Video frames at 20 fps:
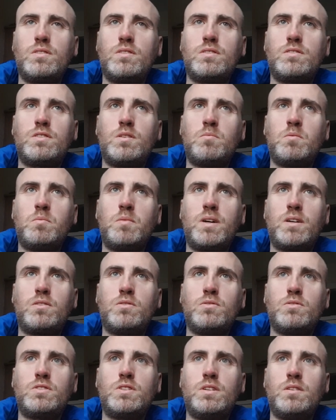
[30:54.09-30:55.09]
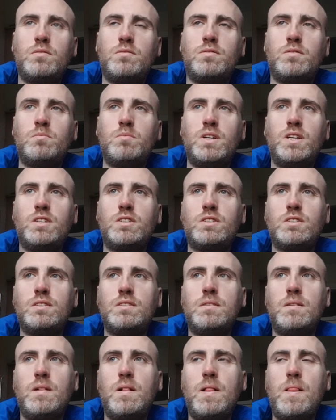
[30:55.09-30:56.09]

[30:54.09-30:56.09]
some of my coaching information.